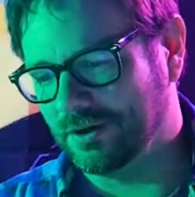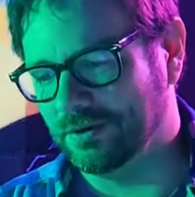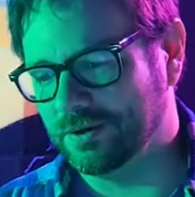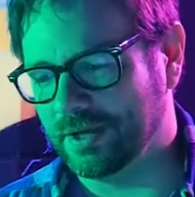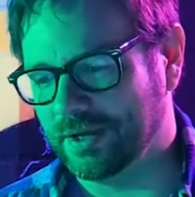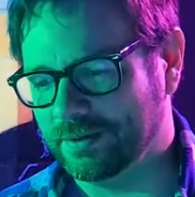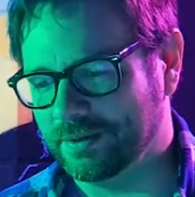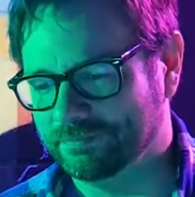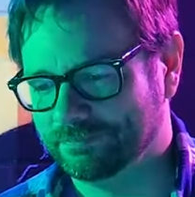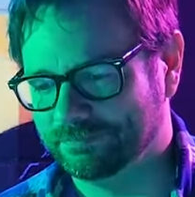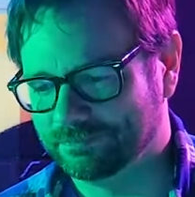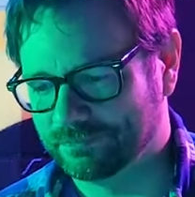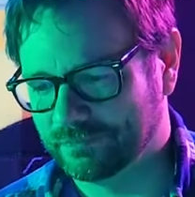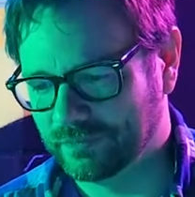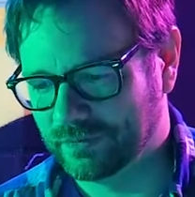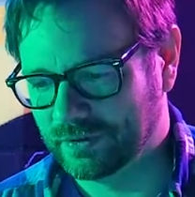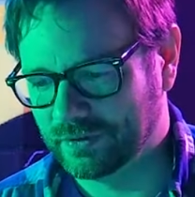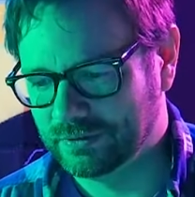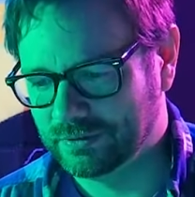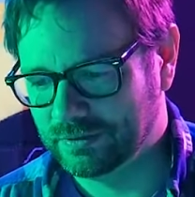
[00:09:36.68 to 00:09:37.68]
okay.
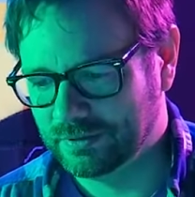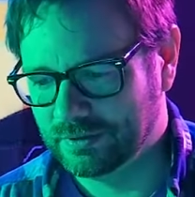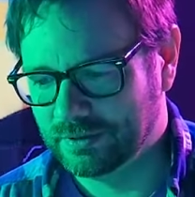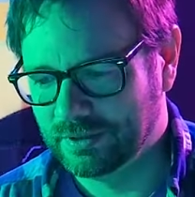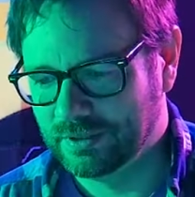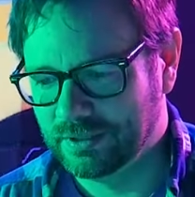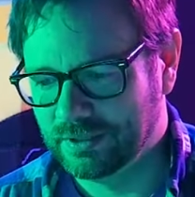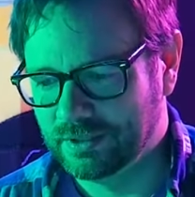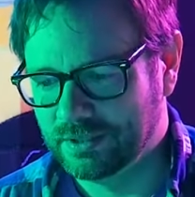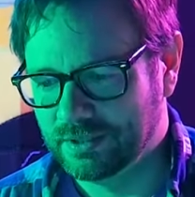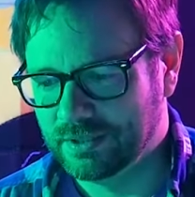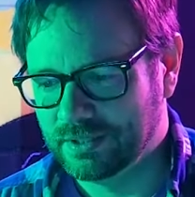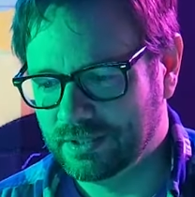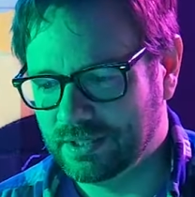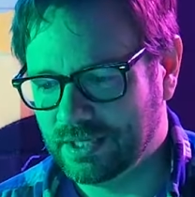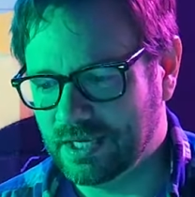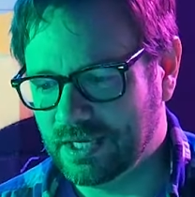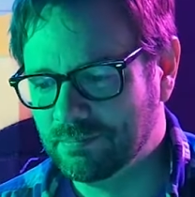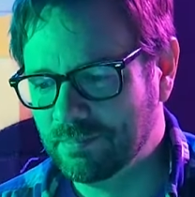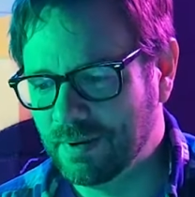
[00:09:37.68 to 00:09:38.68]

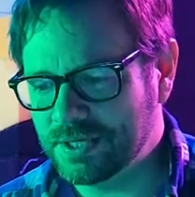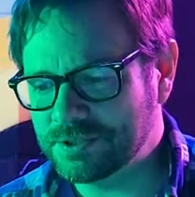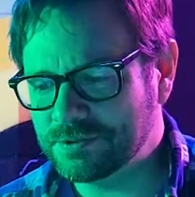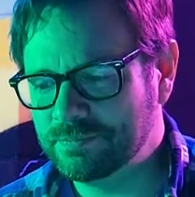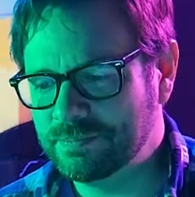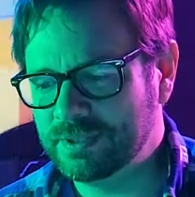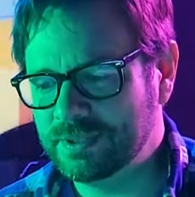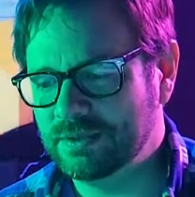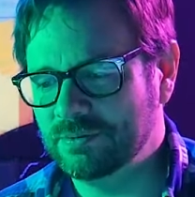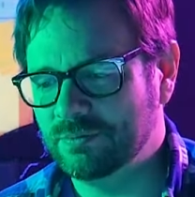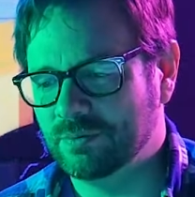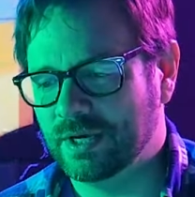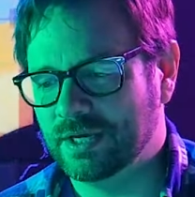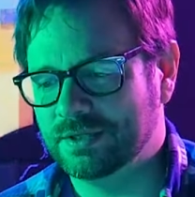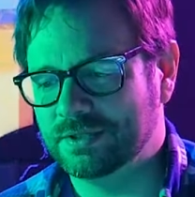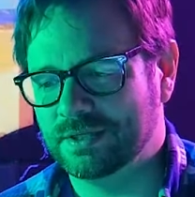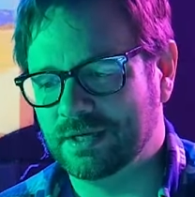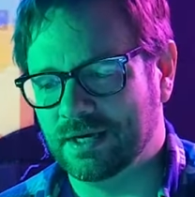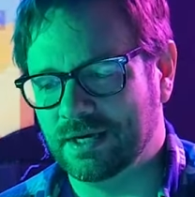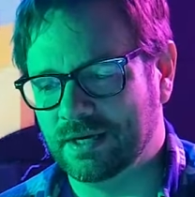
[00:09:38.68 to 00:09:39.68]
It must be
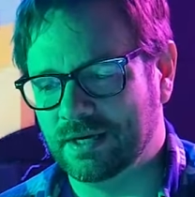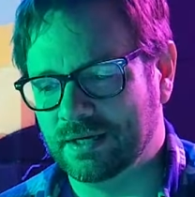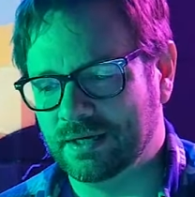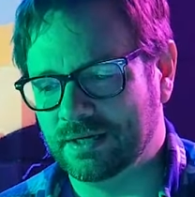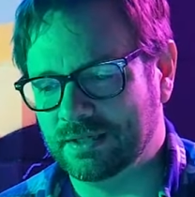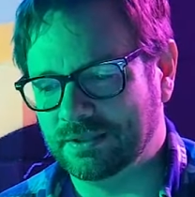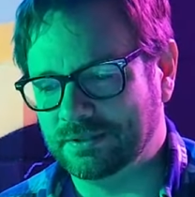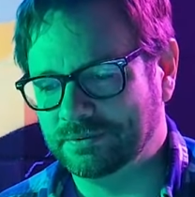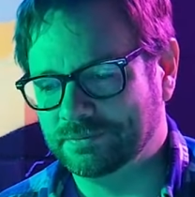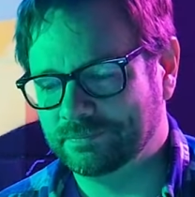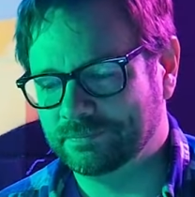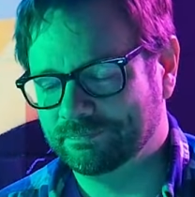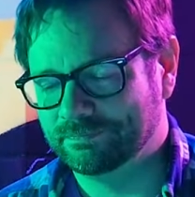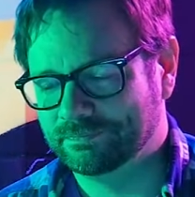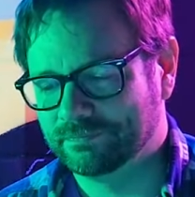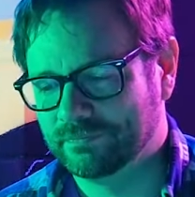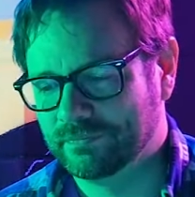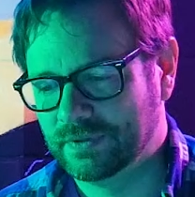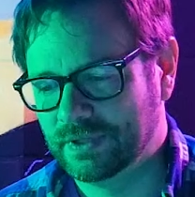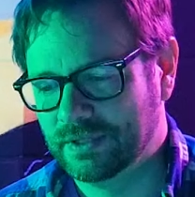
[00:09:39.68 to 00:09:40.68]
when the
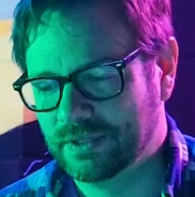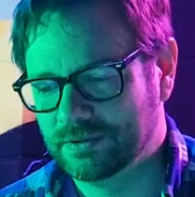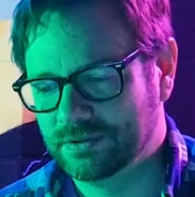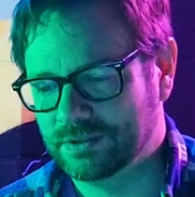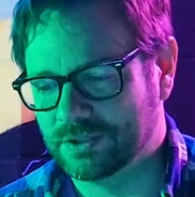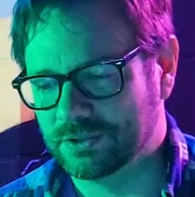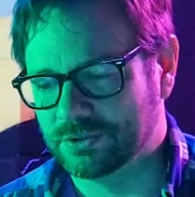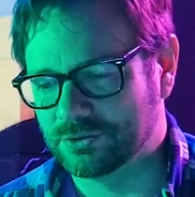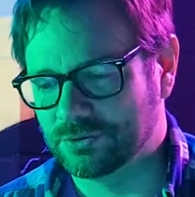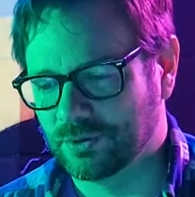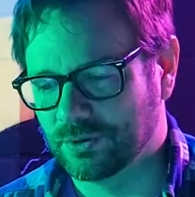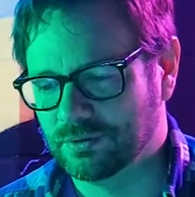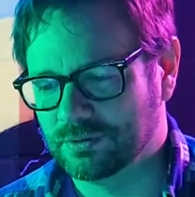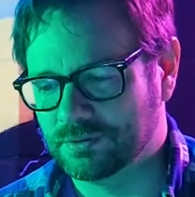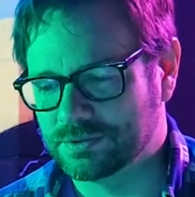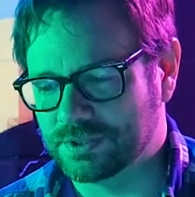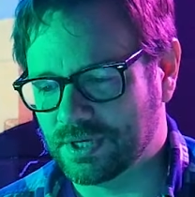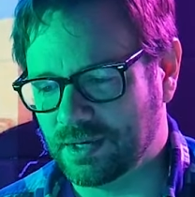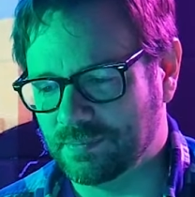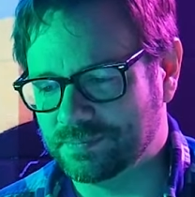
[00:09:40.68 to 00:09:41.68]

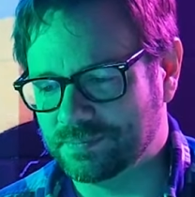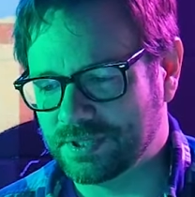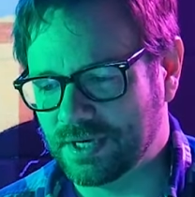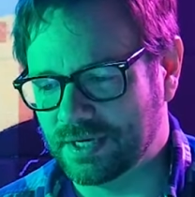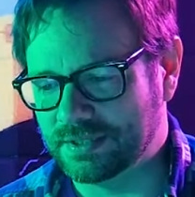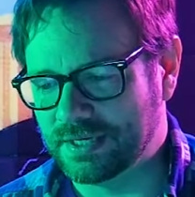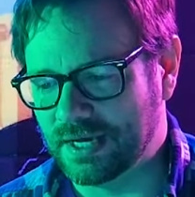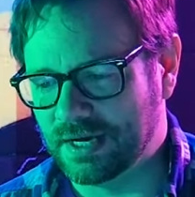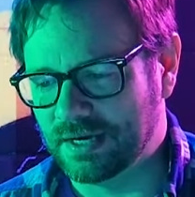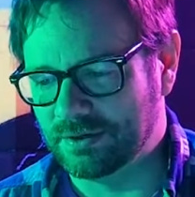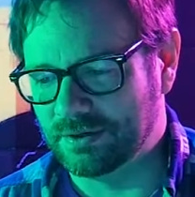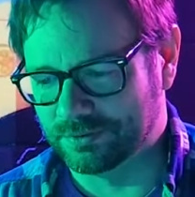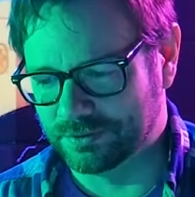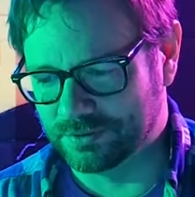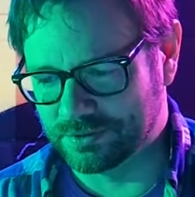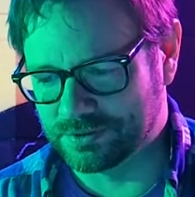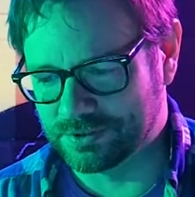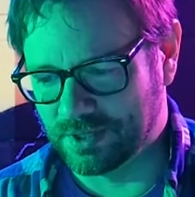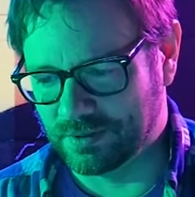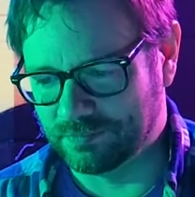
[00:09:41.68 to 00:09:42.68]
controller's upside down
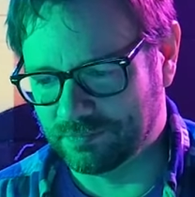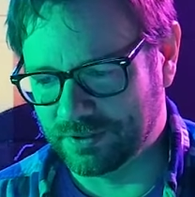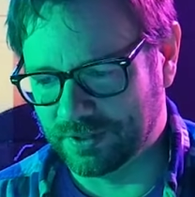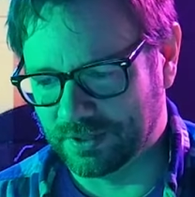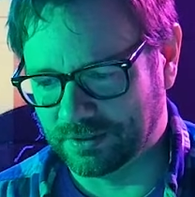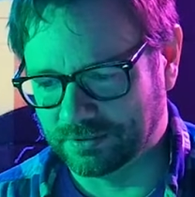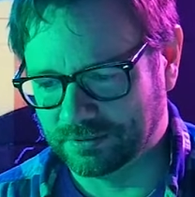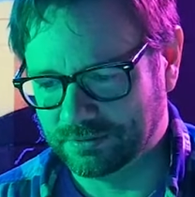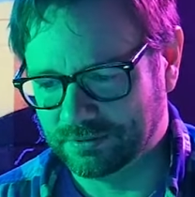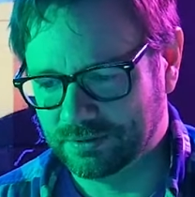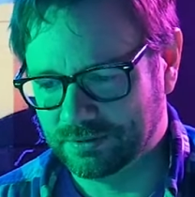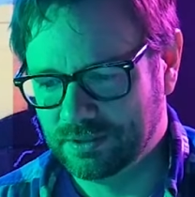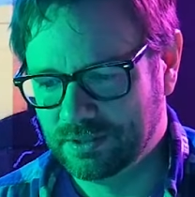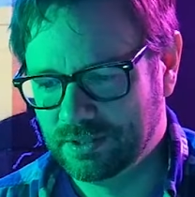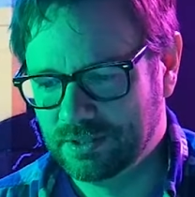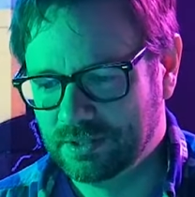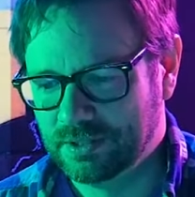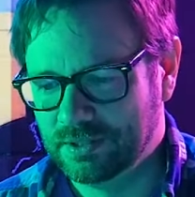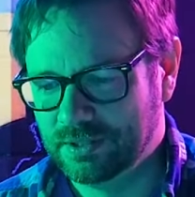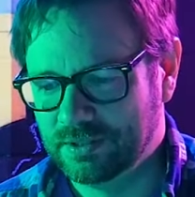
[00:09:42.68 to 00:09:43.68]
or something,
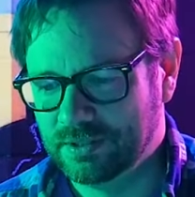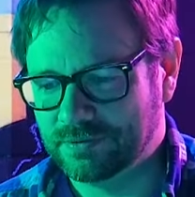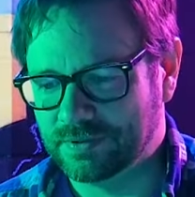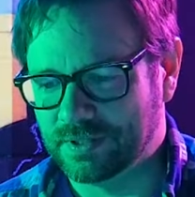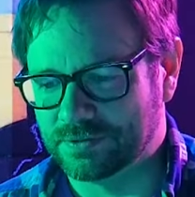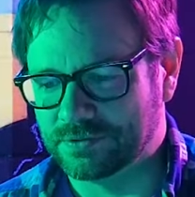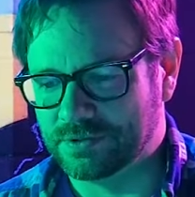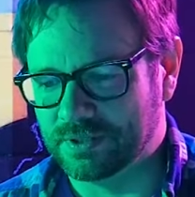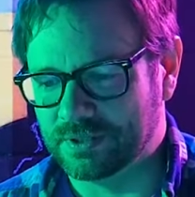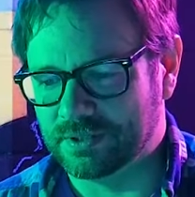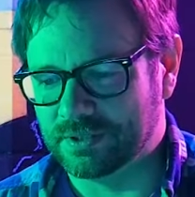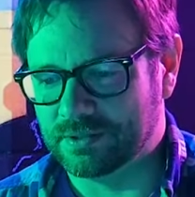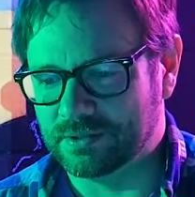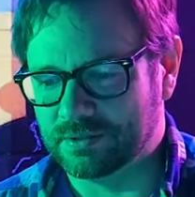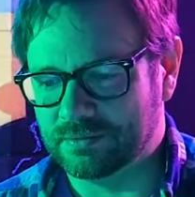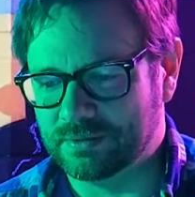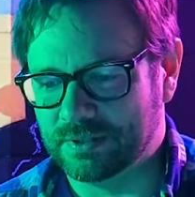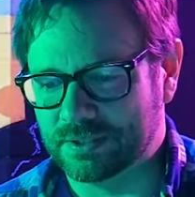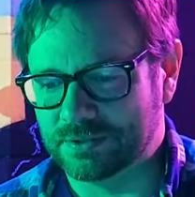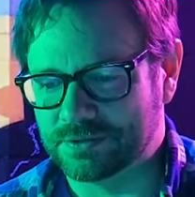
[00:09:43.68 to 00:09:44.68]
that
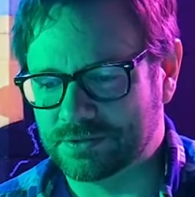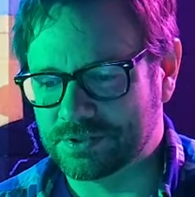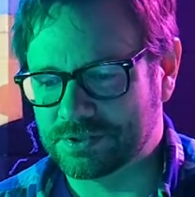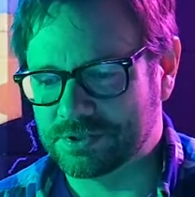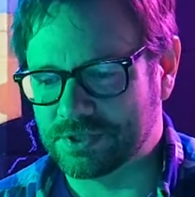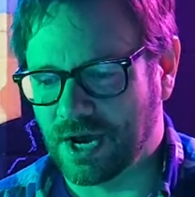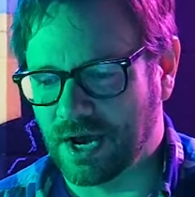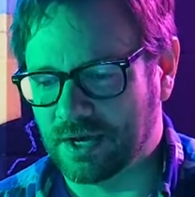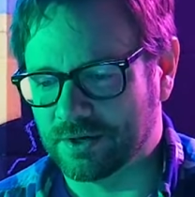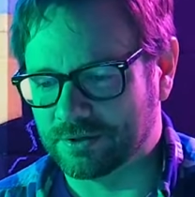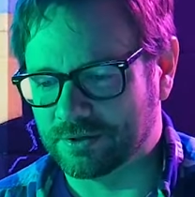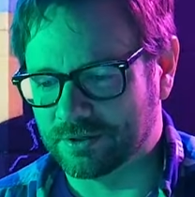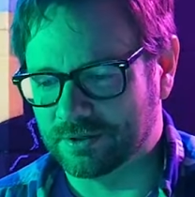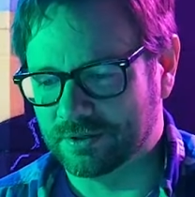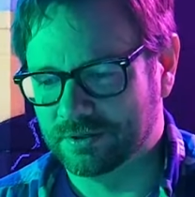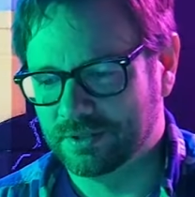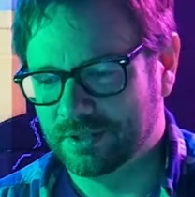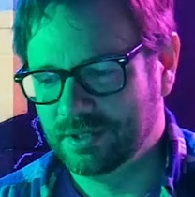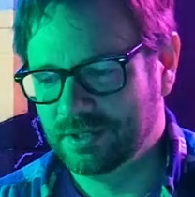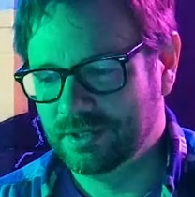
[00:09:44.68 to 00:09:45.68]
the solder
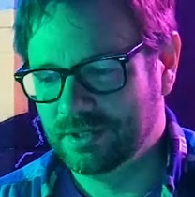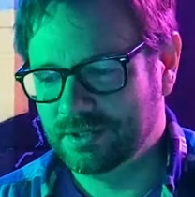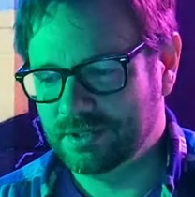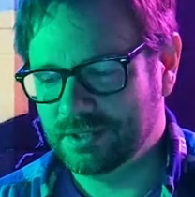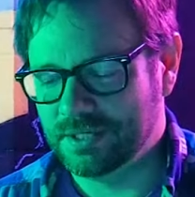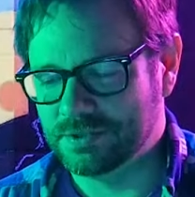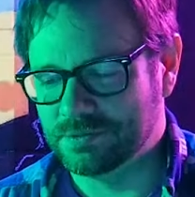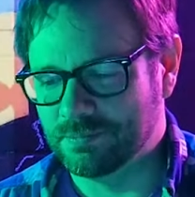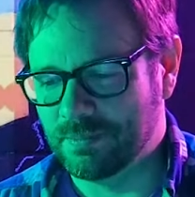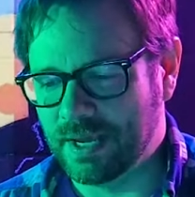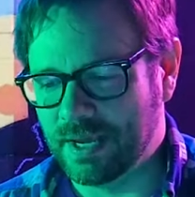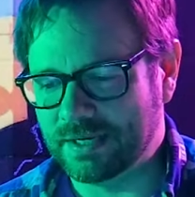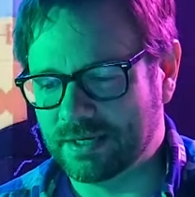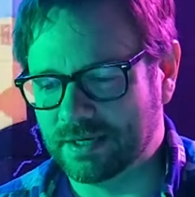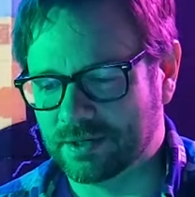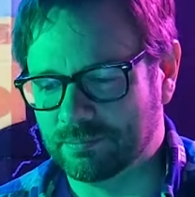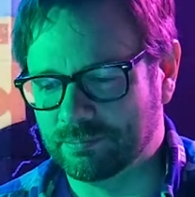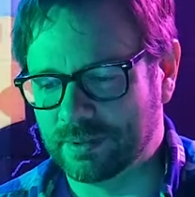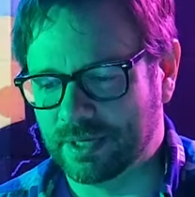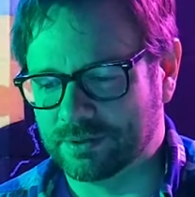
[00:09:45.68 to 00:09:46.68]
is
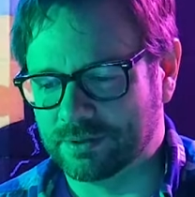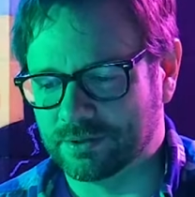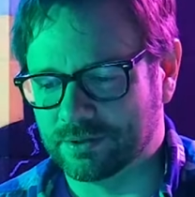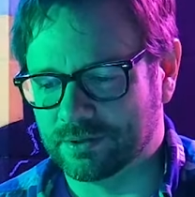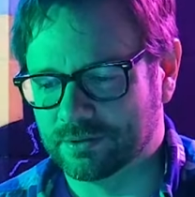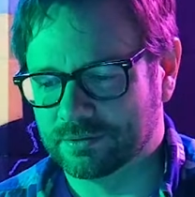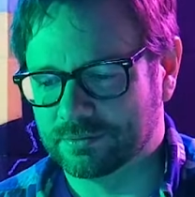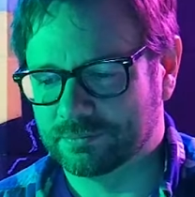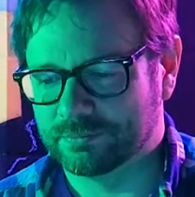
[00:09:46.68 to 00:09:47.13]
making a better...